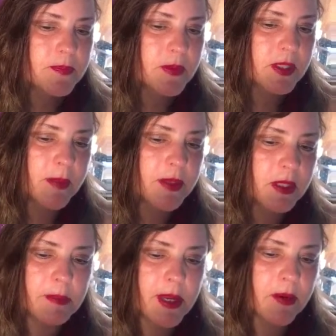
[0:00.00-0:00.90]

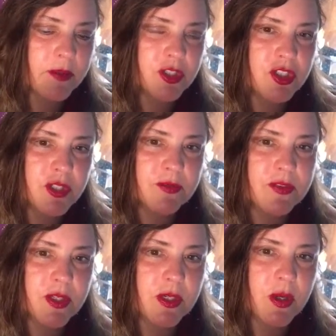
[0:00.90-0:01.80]
something about the
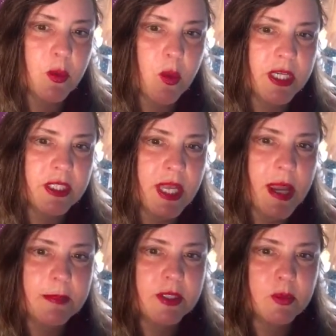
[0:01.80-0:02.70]
shift when it
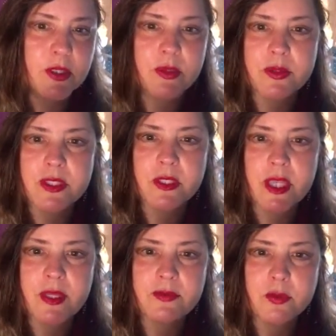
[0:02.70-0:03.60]
happened, when there was a
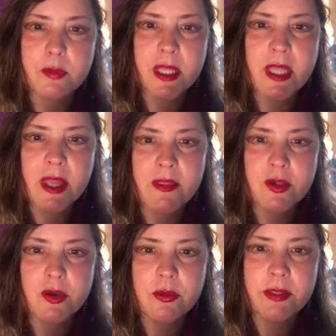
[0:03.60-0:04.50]
lot of rubella on
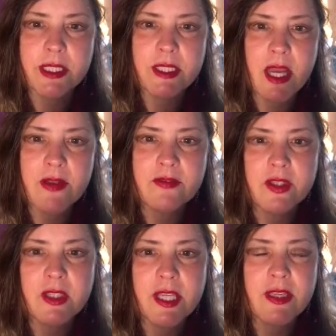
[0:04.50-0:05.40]
the earth plane, I
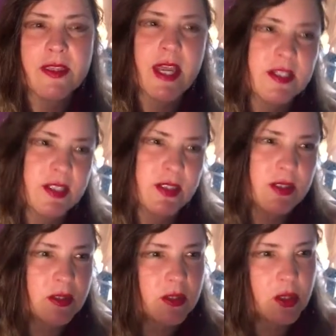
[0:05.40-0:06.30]
feel like
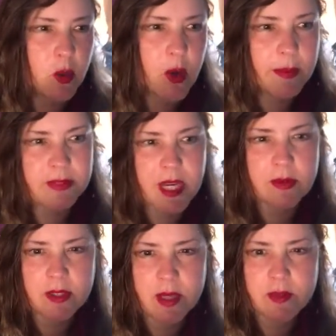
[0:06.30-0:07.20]
that's wiped
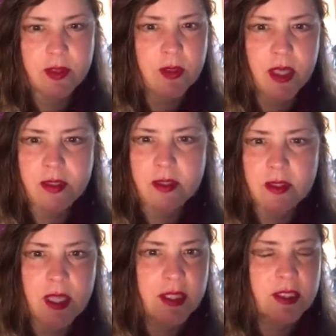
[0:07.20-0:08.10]
out now, so
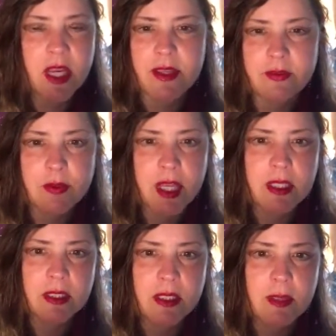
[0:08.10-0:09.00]
that's not a
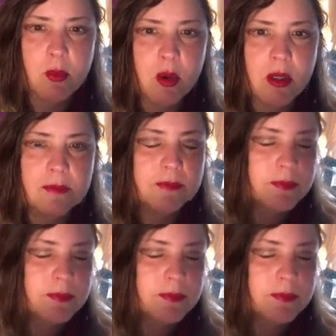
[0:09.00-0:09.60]
threat anymore.